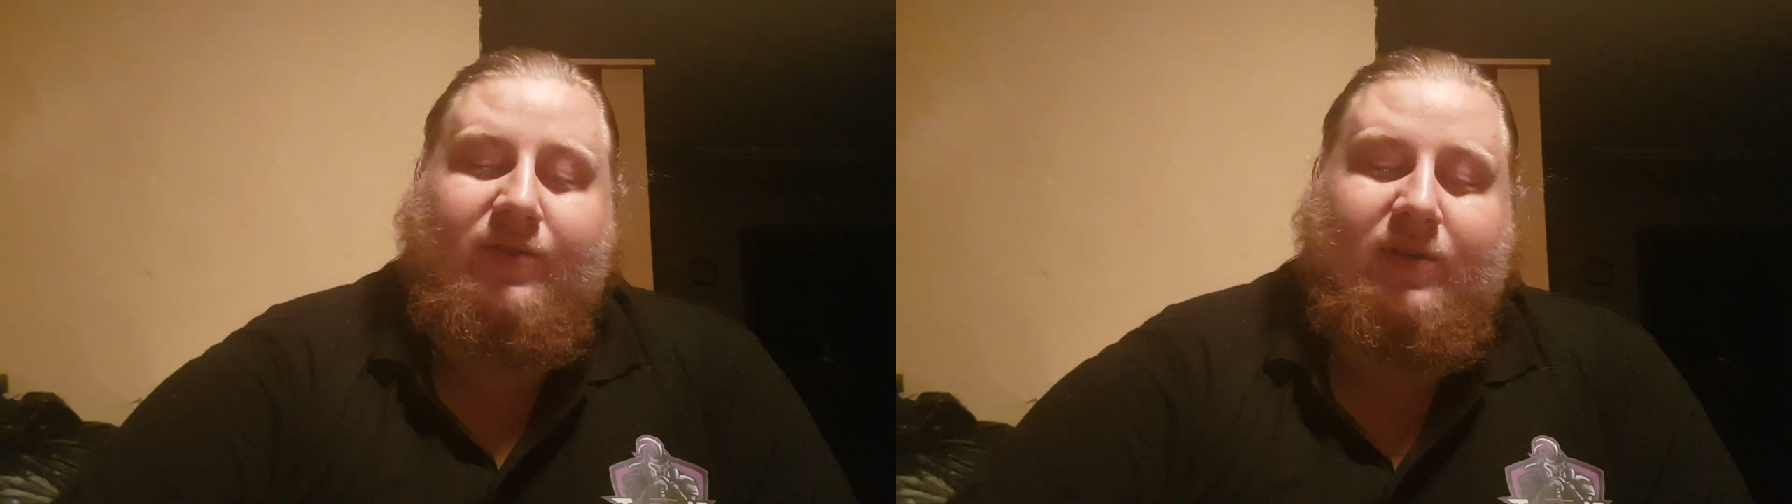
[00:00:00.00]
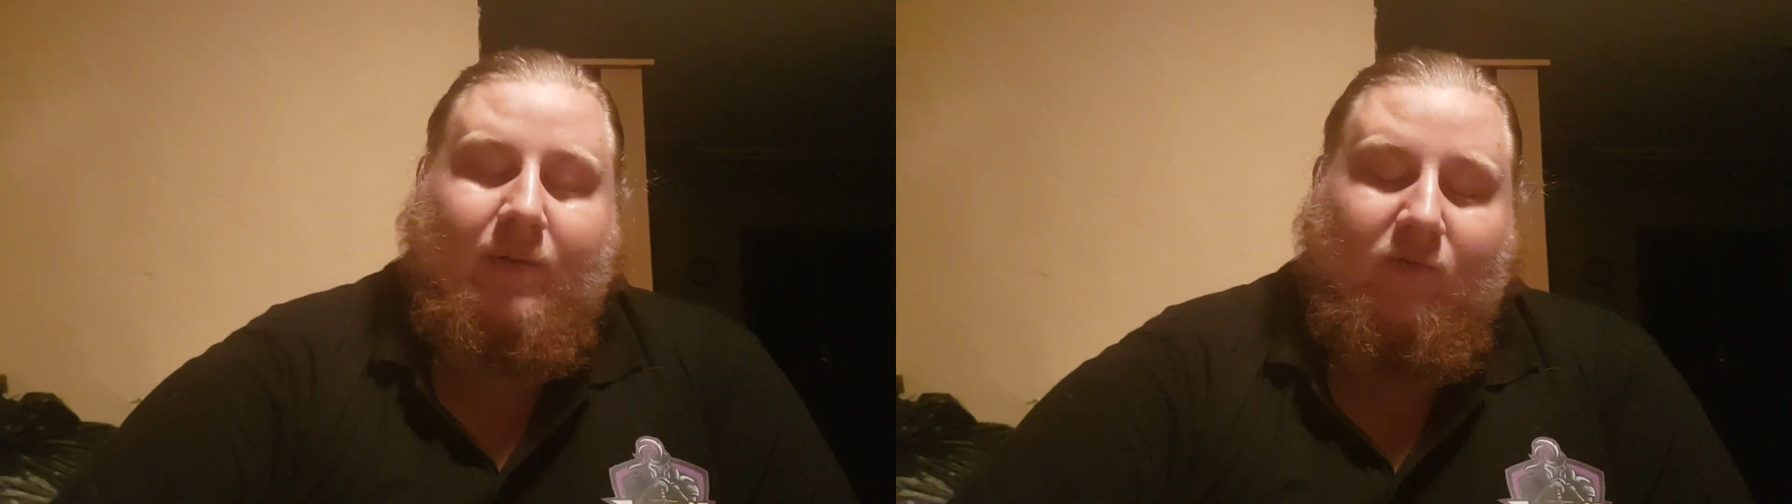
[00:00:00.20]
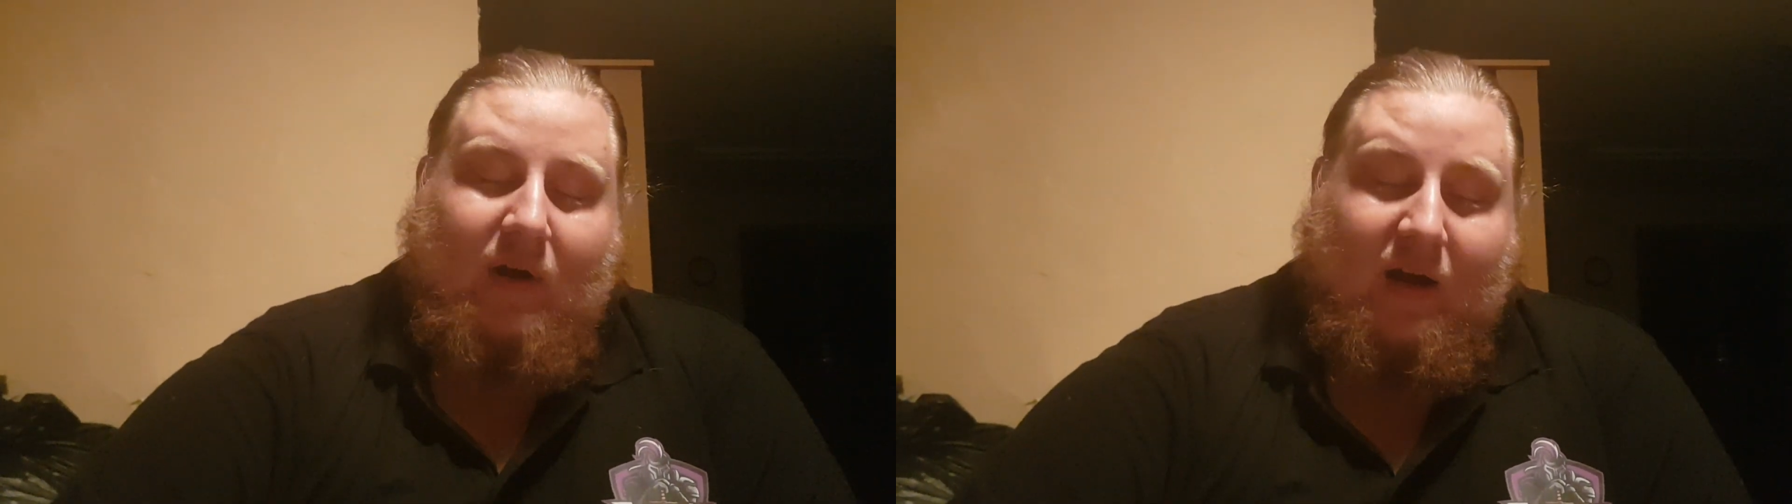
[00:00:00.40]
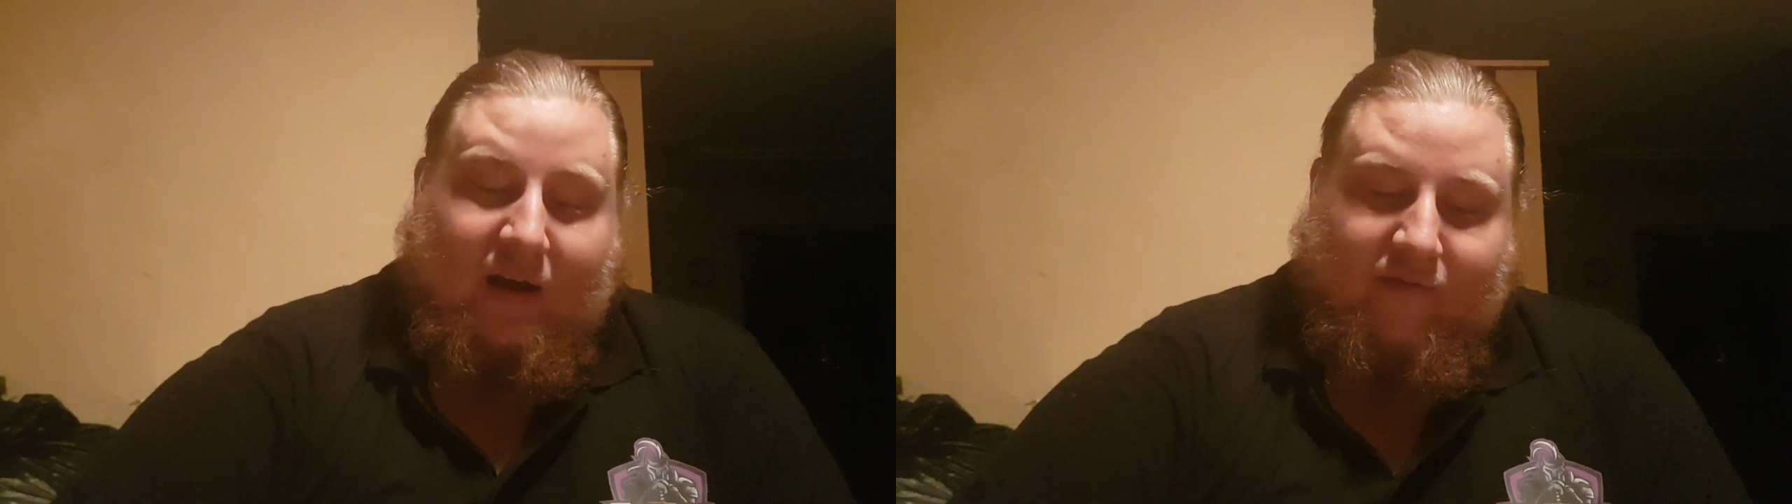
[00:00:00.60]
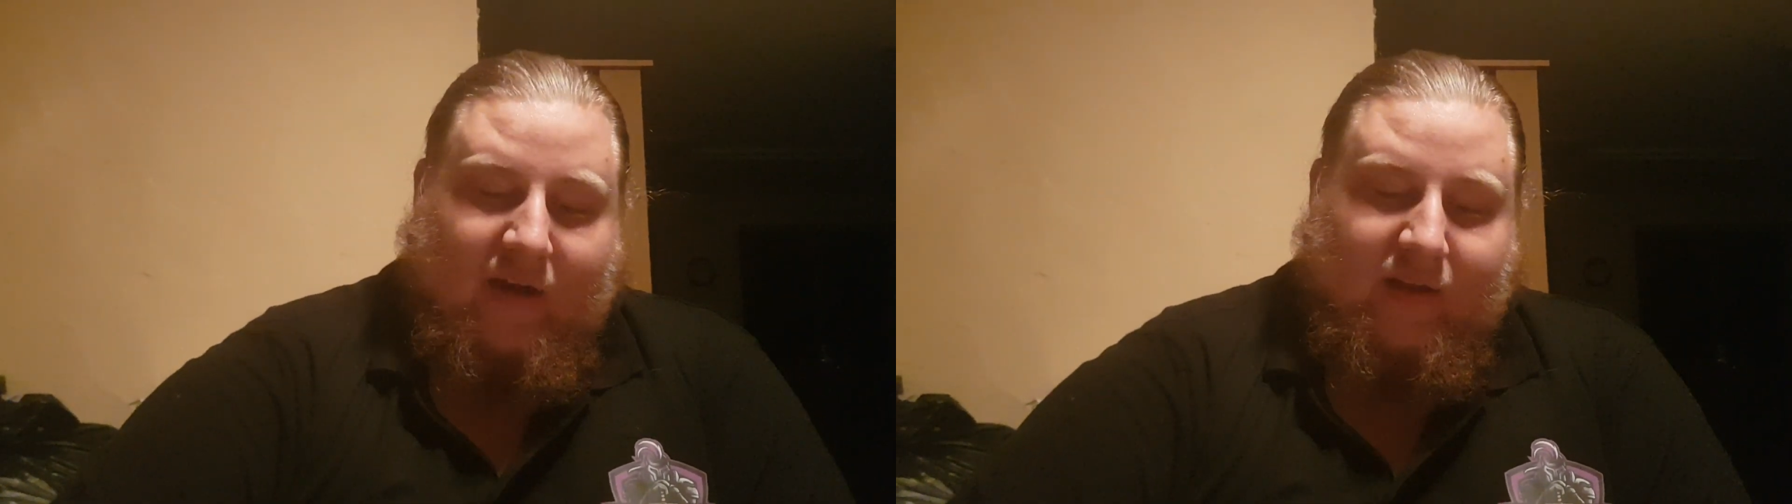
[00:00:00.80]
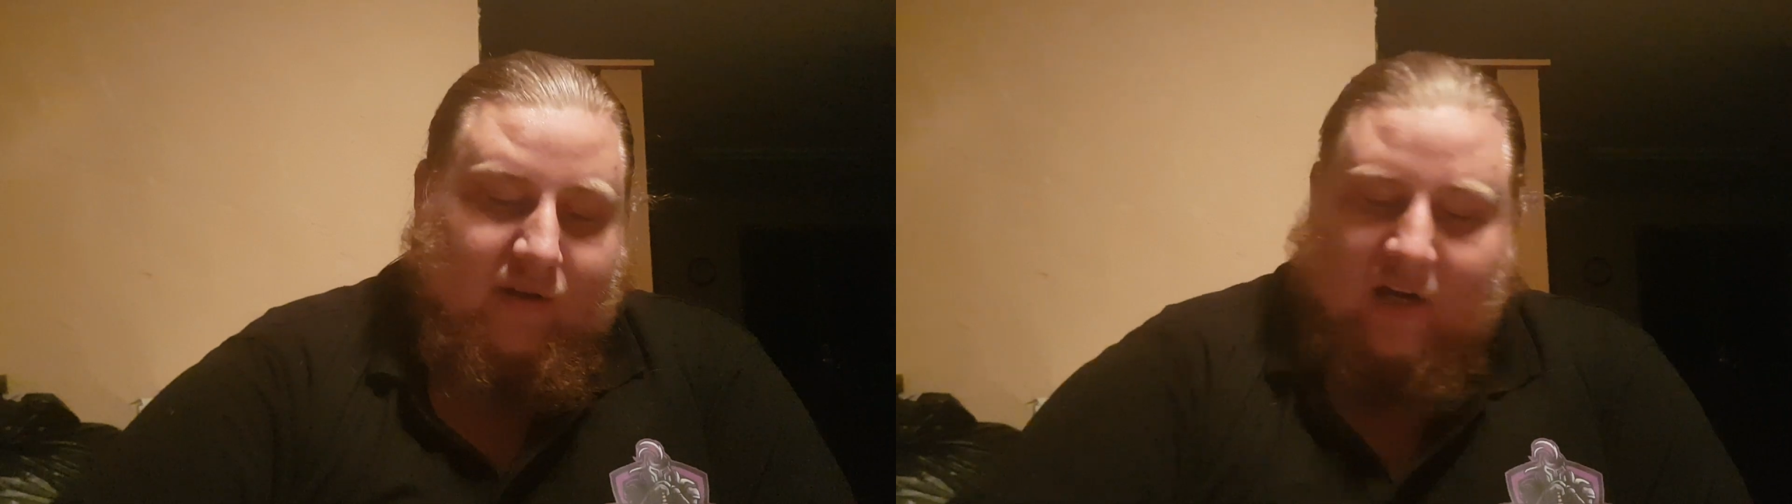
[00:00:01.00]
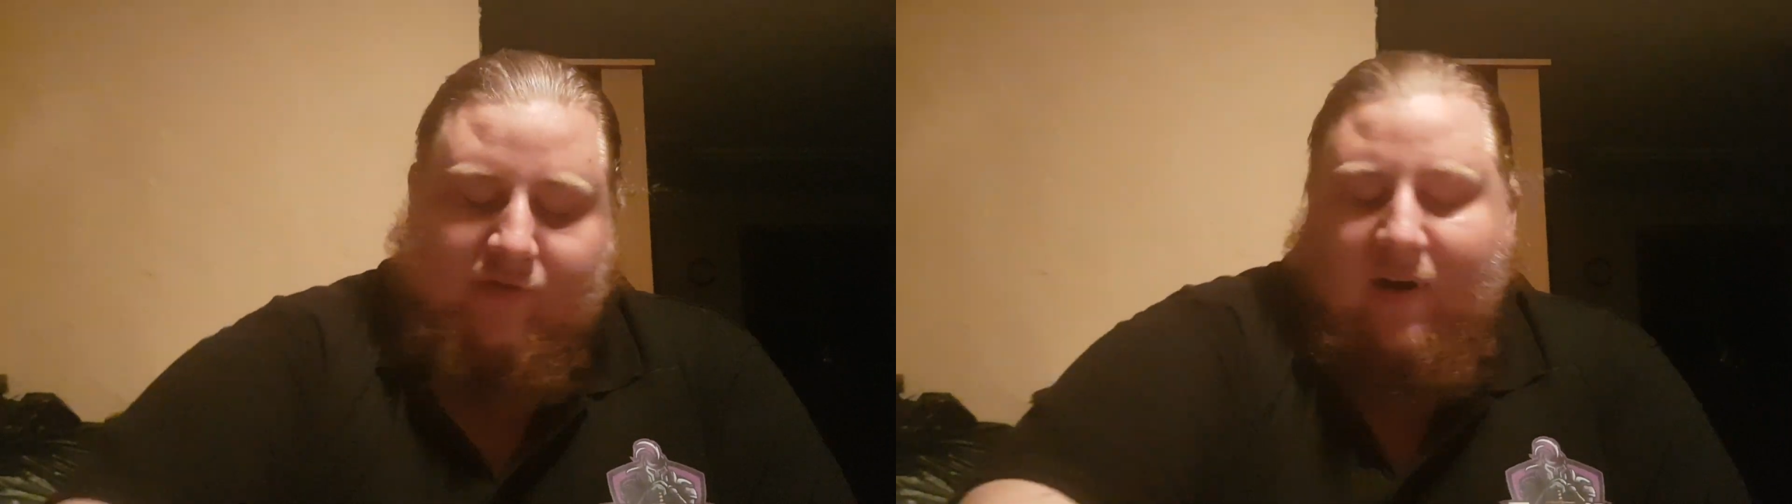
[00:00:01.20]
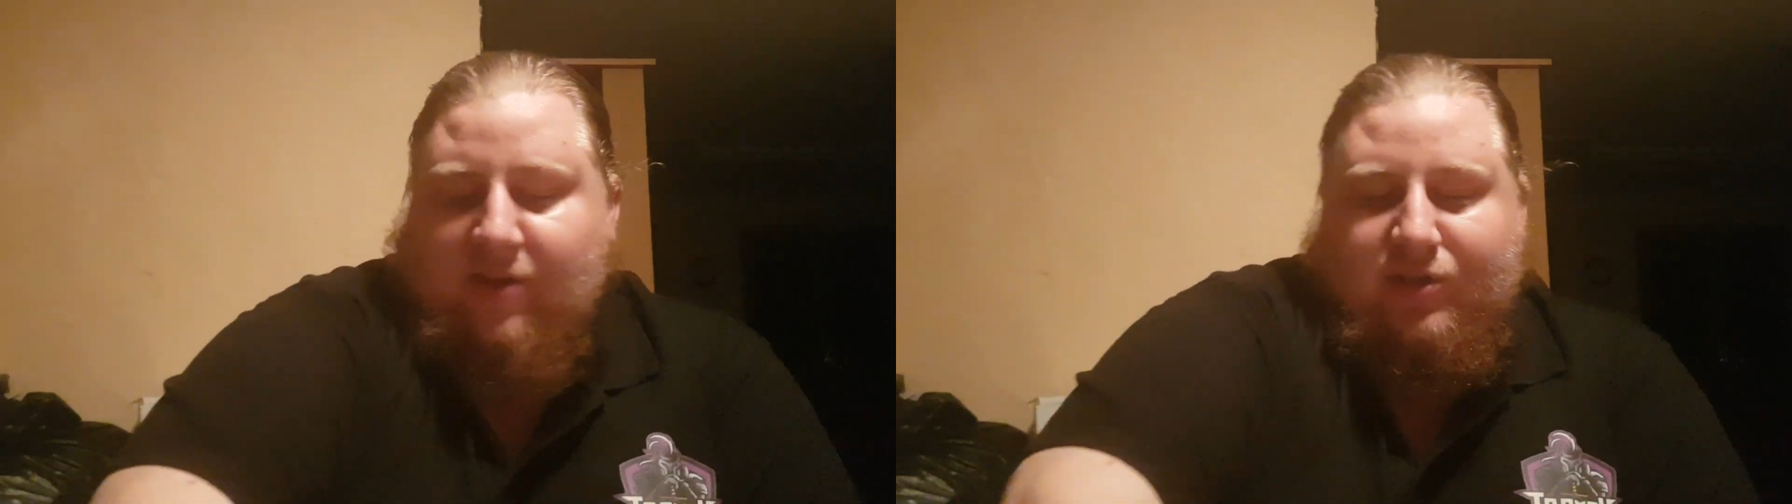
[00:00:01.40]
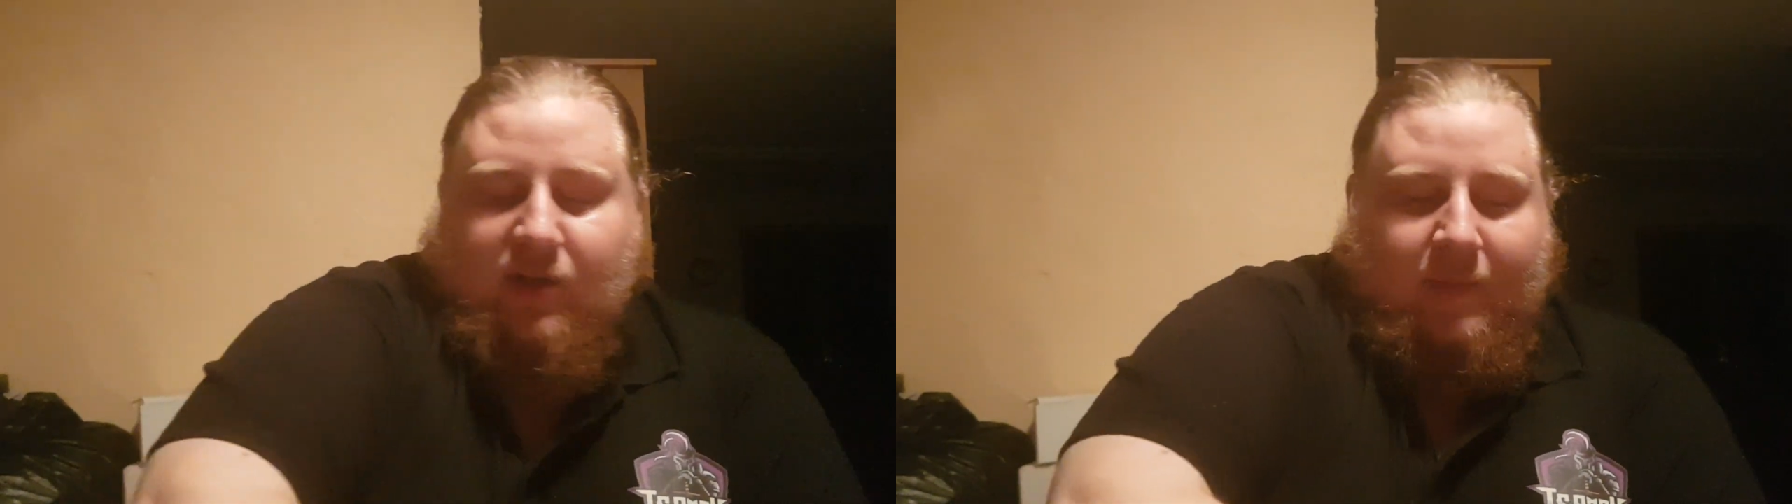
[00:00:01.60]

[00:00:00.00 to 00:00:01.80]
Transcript: So I'd rather just